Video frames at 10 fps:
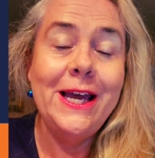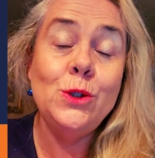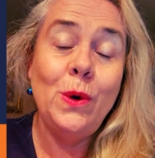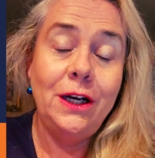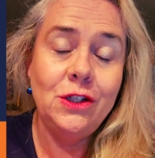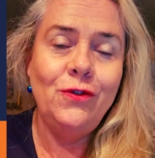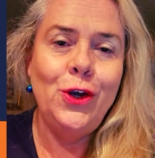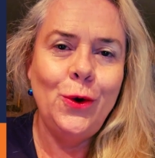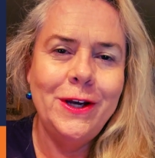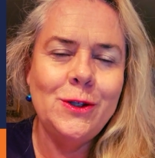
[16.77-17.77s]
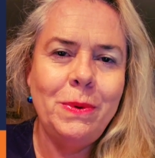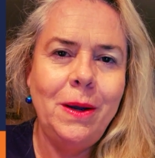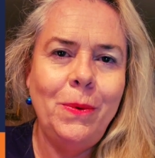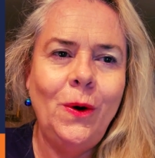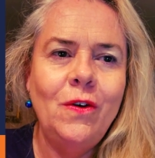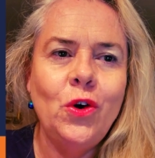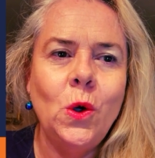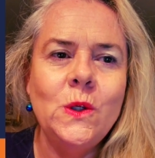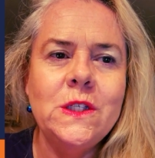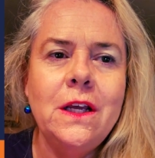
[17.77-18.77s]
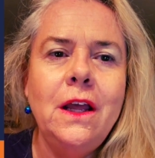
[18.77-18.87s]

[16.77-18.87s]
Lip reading: as well as for US people, of course,